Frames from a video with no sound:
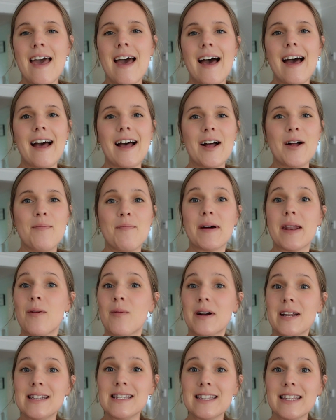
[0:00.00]
But I
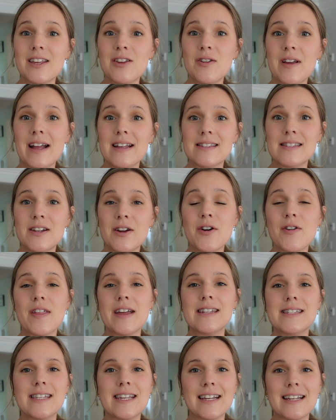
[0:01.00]
wanted to let you guys know
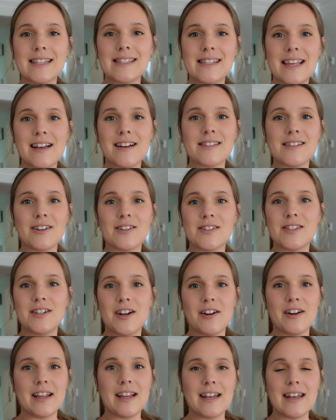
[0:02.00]
that ticket sales are
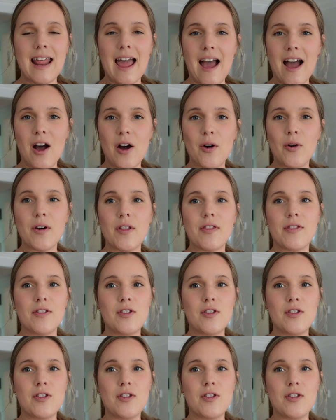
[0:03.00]
starting now.